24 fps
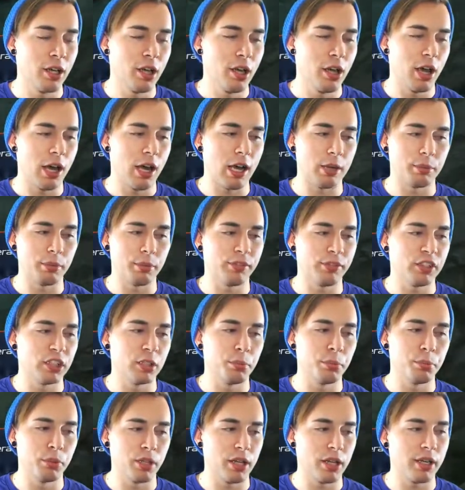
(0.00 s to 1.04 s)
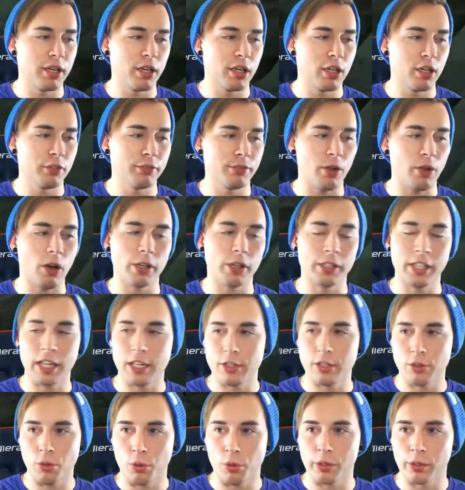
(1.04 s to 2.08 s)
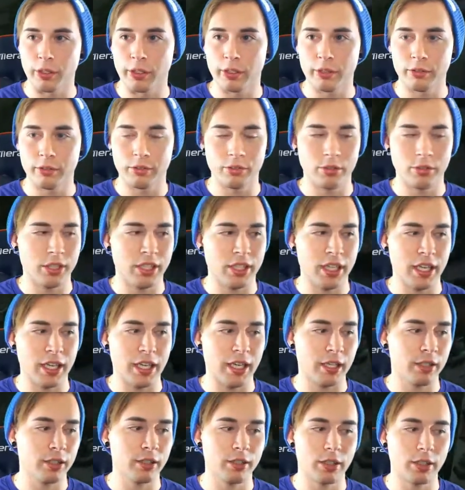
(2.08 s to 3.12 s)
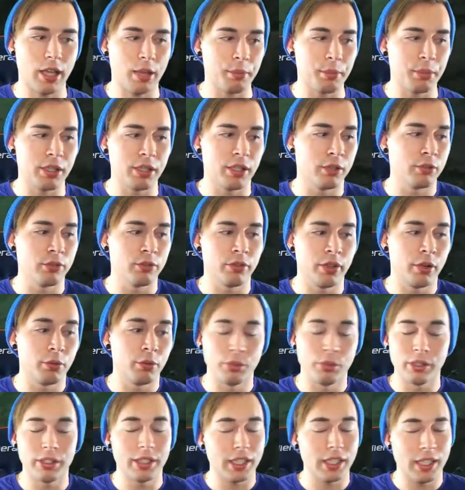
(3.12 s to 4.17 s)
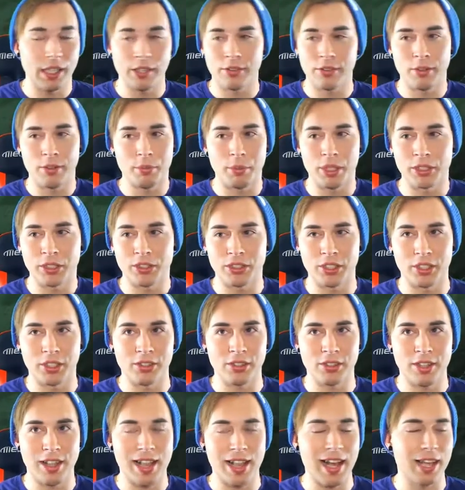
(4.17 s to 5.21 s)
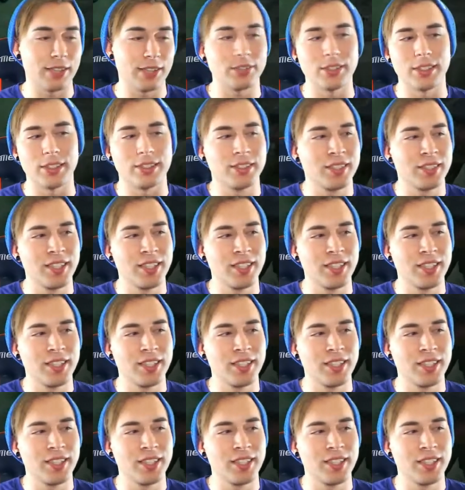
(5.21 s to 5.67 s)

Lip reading: If you're a Blood Elf, Arcane Torrent to kick. I mean, there really isn't much to this class. It's